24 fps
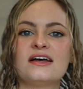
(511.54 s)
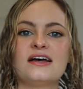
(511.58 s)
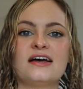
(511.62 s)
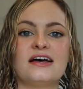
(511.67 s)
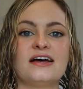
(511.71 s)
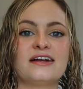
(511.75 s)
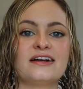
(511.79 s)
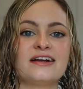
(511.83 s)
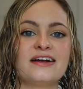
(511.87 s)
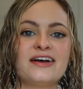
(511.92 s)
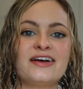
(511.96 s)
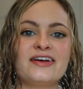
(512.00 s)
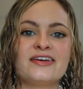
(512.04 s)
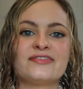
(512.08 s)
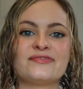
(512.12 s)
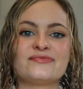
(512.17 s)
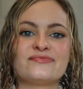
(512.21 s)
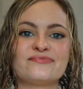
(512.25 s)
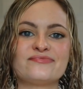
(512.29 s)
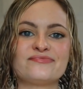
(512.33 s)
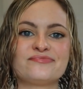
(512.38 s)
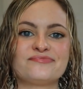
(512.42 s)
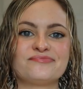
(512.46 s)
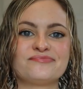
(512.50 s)
There you go.
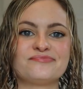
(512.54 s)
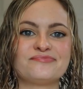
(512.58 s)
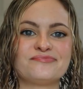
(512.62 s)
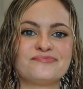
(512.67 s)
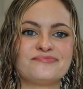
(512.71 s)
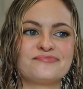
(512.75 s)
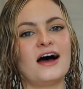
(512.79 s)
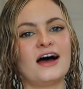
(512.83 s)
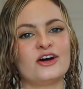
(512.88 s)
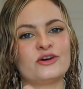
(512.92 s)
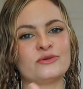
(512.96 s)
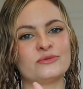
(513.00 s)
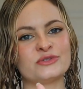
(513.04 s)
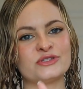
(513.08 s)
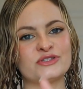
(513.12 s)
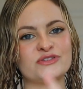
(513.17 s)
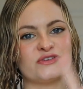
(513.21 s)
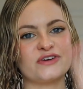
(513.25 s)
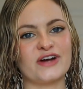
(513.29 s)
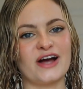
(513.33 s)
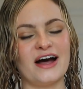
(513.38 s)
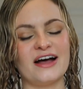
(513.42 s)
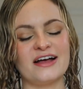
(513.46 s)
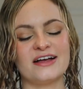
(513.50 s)
I almost
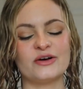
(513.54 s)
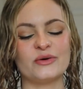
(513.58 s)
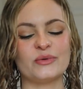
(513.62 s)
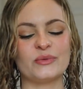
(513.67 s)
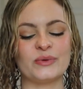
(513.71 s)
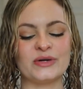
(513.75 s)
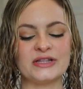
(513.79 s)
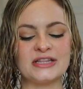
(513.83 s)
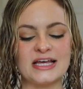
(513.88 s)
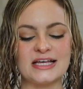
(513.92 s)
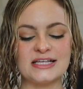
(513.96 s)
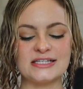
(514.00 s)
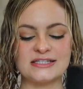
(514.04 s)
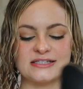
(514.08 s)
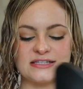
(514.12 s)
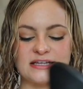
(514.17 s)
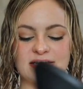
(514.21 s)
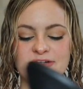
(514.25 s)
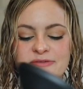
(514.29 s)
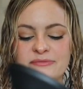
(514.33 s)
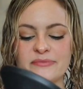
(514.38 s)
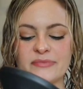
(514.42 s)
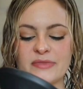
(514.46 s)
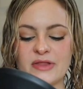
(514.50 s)
forgot. One last
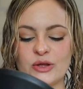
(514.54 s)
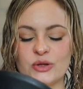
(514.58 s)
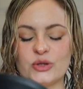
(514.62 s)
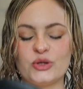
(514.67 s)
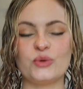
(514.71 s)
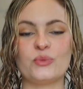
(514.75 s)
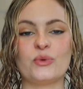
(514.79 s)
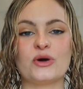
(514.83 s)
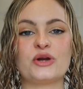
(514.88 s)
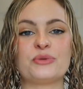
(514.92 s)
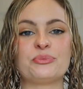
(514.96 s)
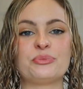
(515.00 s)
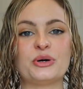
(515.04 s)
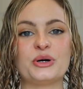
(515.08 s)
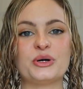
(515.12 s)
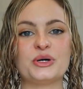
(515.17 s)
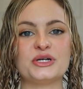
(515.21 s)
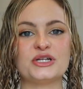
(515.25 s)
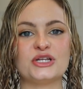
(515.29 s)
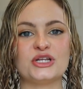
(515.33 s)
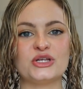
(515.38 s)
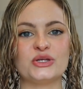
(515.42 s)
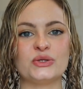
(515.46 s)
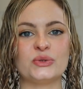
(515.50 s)
thing. You want to
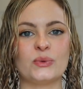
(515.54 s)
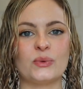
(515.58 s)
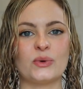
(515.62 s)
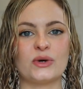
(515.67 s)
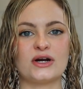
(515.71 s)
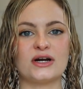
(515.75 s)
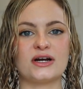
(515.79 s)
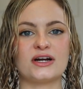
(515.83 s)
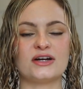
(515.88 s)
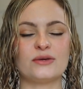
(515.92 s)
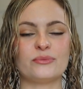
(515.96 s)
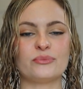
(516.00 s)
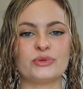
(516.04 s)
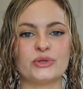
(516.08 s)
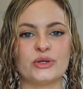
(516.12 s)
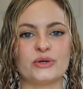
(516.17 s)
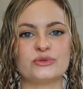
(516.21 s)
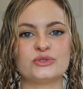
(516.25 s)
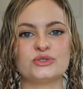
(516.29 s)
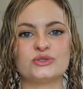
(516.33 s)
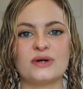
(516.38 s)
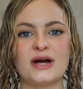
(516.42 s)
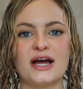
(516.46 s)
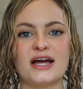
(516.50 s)
put your
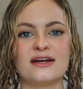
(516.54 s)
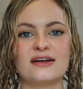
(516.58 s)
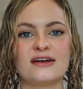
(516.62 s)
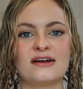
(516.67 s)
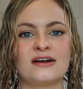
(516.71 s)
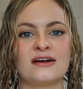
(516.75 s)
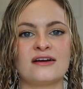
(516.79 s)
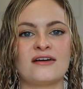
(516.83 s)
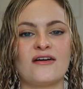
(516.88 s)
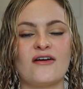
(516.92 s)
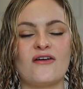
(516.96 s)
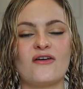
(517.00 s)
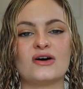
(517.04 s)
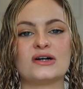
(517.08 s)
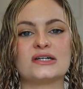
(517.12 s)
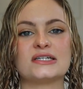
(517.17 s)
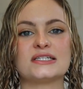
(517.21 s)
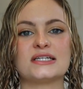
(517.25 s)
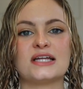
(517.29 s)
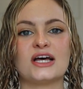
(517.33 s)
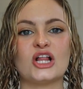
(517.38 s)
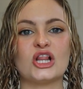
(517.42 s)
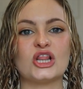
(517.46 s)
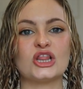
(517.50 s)
blow dryer
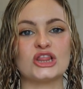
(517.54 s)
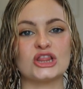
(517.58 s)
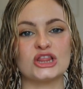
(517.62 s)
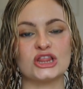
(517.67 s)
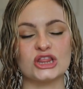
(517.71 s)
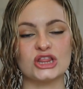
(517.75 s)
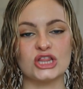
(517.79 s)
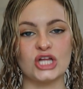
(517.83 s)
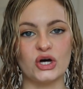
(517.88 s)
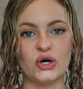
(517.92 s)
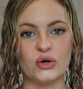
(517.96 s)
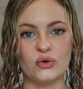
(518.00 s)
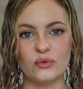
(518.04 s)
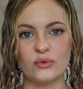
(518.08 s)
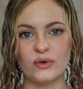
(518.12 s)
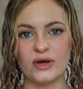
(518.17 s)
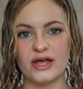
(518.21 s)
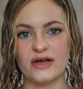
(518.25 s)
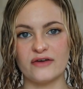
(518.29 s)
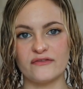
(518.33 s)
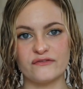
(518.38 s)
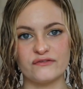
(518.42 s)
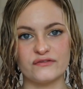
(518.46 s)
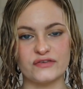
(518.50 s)
on low
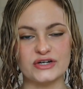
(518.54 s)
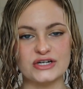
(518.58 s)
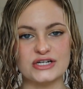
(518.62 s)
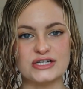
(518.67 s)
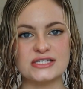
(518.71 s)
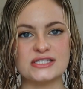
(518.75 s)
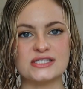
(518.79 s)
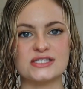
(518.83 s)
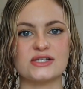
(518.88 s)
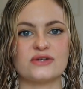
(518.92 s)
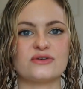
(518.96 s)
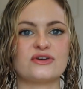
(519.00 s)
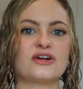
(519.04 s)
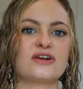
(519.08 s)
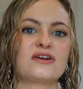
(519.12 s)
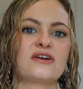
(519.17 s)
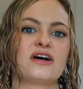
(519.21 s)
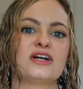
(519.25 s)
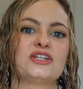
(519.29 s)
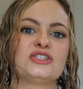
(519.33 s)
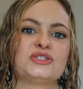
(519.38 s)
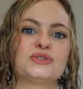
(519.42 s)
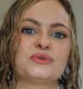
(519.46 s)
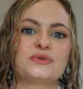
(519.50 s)
at first, so you're
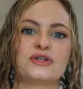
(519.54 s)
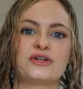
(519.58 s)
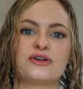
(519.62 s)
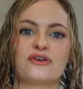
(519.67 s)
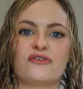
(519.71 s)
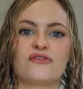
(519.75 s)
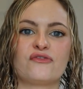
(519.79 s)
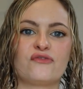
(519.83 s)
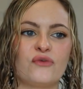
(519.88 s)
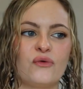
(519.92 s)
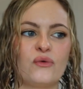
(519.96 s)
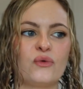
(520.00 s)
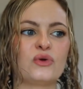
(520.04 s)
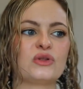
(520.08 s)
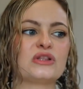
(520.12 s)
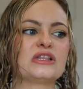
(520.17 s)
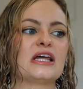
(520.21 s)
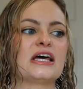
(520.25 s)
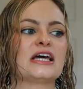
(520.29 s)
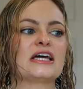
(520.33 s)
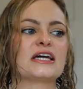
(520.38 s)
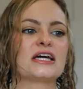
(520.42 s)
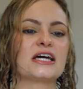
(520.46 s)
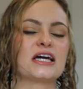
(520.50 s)
not doing your full
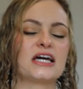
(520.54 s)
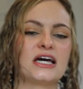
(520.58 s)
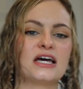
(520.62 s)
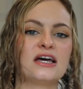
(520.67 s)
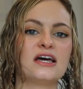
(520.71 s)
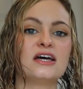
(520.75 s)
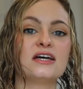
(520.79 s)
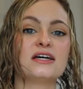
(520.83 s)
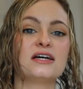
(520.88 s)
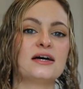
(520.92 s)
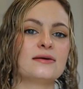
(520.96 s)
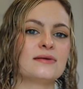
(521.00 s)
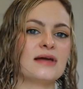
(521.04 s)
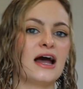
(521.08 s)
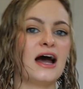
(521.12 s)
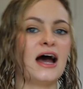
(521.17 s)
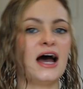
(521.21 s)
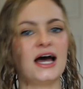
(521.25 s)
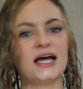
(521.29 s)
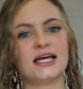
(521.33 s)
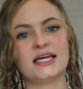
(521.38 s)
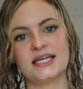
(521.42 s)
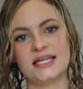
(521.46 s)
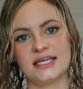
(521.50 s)

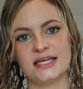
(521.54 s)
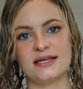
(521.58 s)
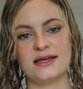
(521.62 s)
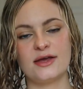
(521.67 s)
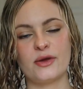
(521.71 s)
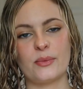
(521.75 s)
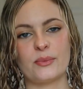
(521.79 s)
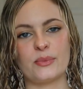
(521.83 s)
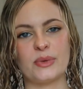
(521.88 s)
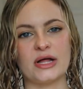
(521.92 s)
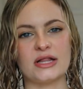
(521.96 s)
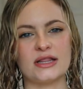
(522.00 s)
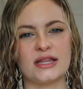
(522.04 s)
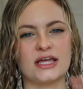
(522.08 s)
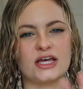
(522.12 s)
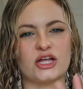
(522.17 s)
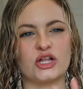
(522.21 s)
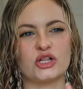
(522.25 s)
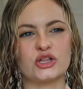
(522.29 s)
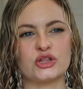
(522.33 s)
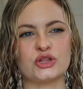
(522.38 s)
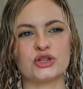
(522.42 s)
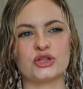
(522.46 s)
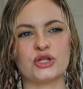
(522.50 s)
high heat, but
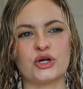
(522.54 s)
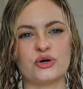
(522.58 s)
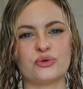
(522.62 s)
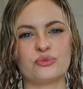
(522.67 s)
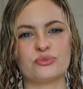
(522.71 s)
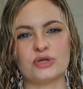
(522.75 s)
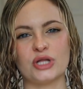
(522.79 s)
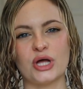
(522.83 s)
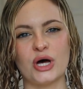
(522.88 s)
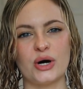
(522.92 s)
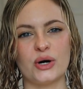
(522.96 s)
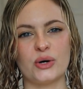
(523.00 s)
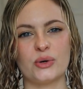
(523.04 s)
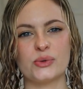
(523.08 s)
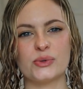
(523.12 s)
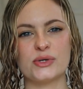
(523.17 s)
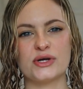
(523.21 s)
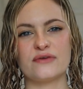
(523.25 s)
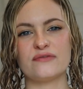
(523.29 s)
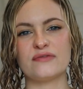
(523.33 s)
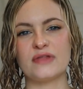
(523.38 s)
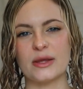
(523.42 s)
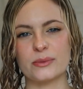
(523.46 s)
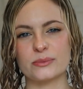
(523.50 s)
low blow,
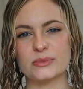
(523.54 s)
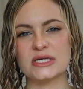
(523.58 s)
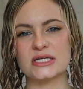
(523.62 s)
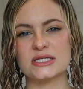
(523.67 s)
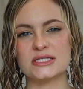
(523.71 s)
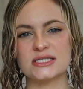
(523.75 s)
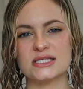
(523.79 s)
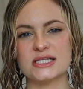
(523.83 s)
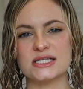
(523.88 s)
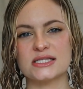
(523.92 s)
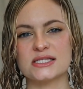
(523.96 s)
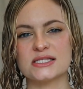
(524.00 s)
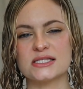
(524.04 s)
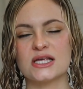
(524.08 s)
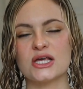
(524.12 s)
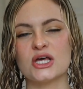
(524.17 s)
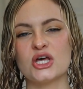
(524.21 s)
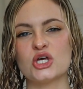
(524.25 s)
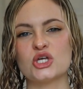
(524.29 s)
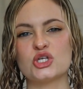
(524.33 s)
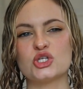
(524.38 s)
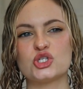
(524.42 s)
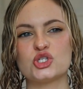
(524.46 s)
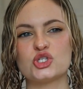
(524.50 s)
if that makes sense.
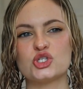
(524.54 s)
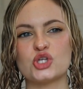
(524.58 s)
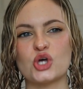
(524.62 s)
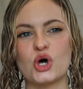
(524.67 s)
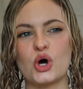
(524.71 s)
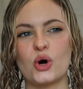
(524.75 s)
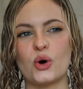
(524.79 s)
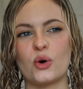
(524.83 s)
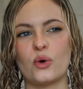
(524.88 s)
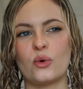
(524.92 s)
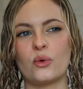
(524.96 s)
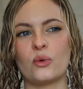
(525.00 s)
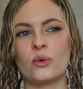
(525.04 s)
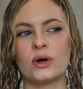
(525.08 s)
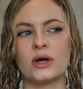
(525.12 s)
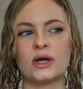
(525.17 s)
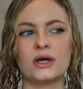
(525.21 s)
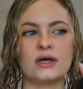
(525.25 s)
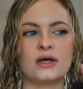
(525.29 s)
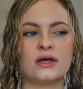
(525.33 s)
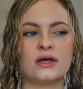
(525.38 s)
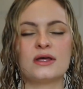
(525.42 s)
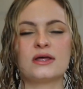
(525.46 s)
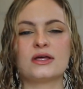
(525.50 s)
So
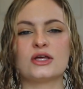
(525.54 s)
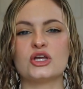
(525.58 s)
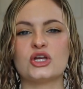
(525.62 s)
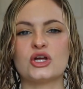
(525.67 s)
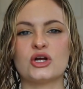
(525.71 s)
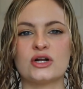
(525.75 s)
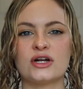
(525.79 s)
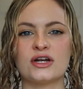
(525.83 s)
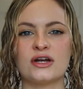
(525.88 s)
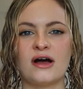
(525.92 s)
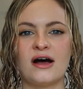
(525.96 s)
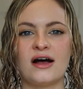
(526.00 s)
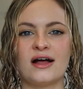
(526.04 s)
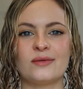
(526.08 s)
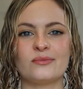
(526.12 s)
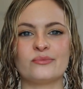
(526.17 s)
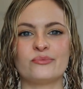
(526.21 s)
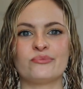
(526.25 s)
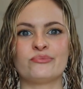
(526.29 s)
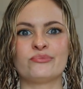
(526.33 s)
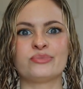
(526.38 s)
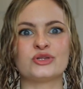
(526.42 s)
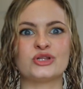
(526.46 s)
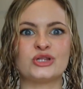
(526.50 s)
you're
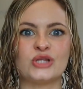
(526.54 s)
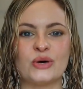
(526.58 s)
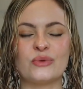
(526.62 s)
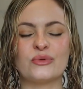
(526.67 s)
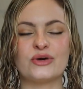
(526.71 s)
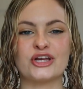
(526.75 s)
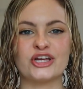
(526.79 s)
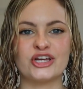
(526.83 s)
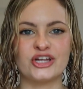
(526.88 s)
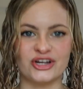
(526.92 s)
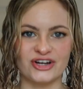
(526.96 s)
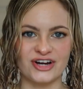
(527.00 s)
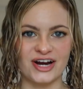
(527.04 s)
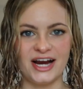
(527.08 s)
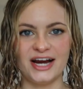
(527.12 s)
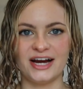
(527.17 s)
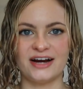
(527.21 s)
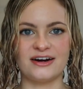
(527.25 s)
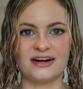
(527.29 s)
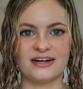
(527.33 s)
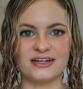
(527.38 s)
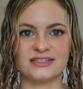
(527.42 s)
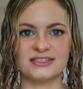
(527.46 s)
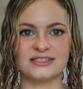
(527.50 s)
not blowing your
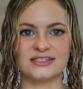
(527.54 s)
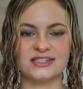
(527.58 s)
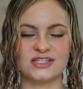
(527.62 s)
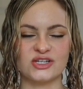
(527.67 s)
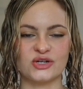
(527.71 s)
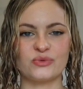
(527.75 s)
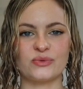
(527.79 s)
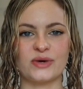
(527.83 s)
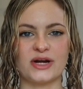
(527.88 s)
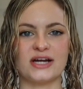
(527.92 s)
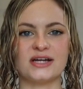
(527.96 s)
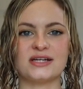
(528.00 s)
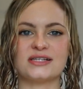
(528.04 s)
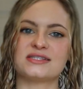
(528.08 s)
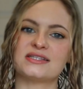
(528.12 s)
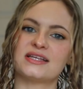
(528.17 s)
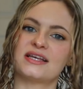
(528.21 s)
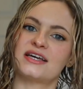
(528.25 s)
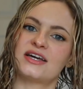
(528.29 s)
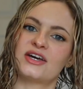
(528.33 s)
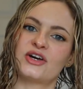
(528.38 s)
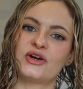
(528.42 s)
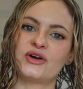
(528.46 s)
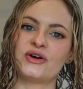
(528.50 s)
hair to where it's
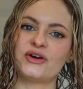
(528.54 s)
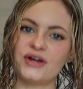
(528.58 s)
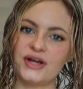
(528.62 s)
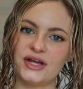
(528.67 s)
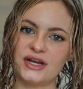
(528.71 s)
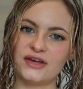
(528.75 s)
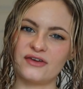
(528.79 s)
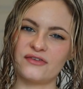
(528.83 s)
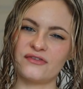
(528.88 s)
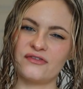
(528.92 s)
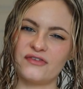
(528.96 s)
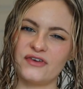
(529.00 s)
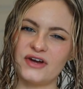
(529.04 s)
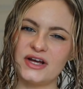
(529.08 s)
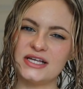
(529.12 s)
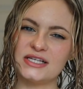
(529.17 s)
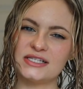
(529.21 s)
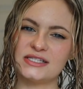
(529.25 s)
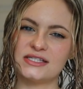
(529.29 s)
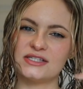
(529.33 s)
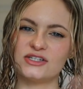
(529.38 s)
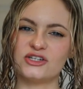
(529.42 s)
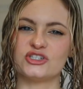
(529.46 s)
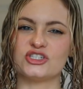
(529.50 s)
creating
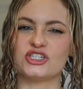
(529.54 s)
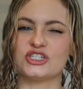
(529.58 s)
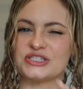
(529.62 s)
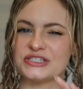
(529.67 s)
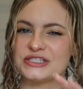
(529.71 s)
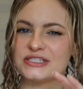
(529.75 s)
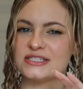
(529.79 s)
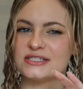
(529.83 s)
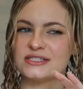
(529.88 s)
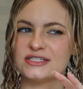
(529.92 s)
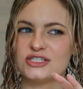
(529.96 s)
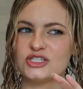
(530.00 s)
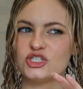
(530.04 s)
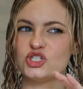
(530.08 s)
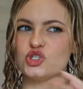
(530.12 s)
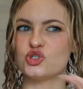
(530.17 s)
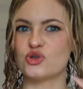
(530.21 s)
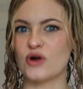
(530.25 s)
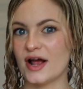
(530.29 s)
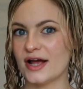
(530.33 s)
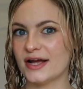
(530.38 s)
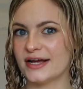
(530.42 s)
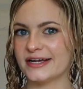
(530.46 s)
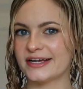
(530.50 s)
frizz. You're just
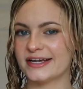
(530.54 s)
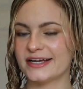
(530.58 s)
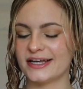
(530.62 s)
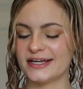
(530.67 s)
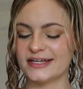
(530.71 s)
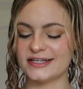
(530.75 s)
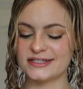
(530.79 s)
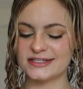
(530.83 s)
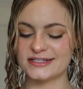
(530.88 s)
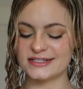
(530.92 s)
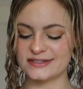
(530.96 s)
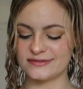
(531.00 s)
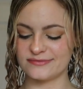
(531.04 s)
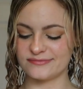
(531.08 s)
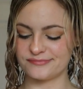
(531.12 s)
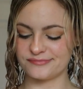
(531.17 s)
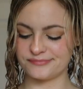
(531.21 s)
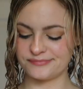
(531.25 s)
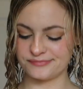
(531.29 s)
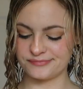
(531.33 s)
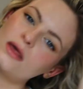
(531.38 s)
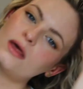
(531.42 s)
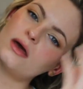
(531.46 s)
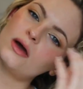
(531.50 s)
drying it.
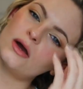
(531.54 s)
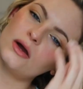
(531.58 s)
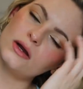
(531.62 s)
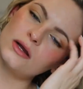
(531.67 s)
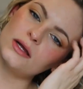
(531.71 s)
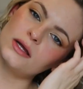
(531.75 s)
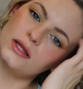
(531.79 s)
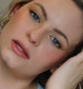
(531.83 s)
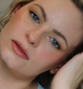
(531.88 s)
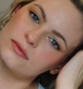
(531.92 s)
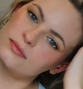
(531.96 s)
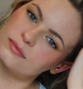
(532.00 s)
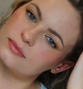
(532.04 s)
Alright.